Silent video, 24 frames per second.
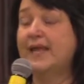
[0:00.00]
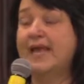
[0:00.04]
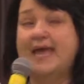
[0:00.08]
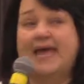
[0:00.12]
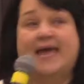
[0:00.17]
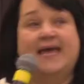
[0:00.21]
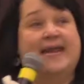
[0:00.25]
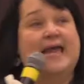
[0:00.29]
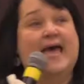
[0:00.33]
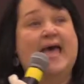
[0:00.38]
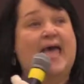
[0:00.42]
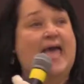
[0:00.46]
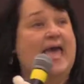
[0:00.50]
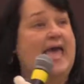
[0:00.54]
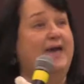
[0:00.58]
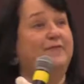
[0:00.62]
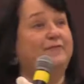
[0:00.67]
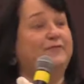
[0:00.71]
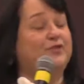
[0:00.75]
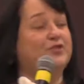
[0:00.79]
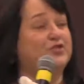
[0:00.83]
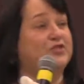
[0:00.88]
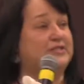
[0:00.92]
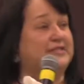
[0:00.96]
And I
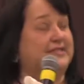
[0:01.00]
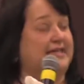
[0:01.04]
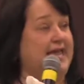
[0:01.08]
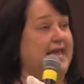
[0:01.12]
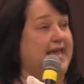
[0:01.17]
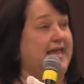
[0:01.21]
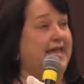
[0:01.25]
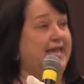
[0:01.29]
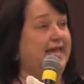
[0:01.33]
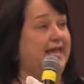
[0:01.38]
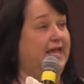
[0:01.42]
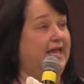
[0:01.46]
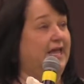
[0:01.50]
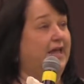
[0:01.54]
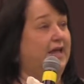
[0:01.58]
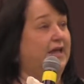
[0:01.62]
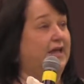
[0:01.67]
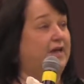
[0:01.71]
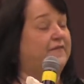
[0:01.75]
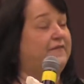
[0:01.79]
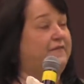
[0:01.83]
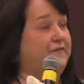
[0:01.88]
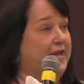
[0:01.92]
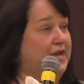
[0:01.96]
have to stay
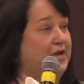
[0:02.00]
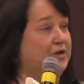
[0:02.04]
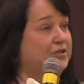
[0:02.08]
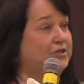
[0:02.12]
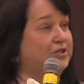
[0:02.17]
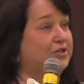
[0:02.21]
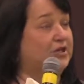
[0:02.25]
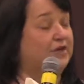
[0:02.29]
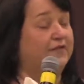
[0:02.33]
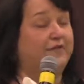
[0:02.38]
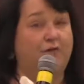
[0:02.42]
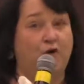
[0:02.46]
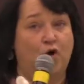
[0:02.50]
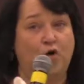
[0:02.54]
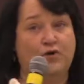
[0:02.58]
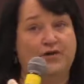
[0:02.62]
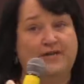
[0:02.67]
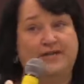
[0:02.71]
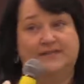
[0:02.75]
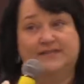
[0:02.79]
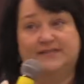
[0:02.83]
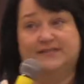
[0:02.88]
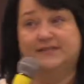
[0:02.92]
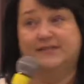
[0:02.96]
fierce,
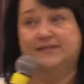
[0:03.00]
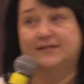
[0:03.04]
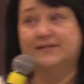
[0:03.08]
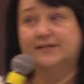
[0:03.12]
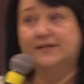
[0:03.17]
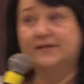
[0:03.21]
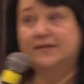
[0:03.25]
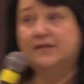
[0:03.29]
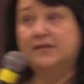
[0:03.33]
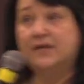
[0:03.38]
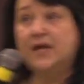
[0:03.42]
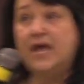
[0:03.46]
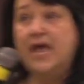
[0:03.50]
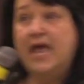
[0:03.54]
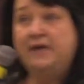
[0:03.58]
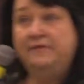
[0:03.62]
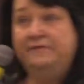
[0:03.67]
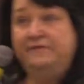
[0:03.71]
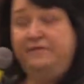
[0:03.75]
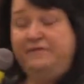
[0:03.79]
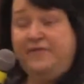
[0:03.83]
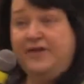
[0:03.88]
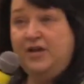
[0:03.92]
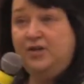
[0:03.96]
focused,
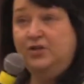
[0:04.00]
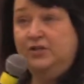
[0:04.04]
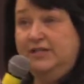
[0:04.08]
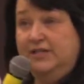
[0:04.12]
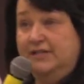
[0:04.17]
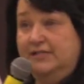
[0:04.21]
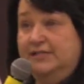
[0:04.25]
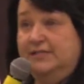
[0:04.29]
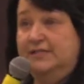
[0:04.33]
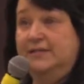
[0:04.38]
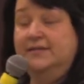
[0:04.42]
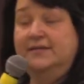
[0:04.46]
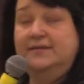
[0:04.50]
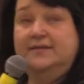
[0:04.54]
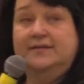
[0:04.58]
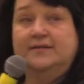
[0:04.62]
and fearless.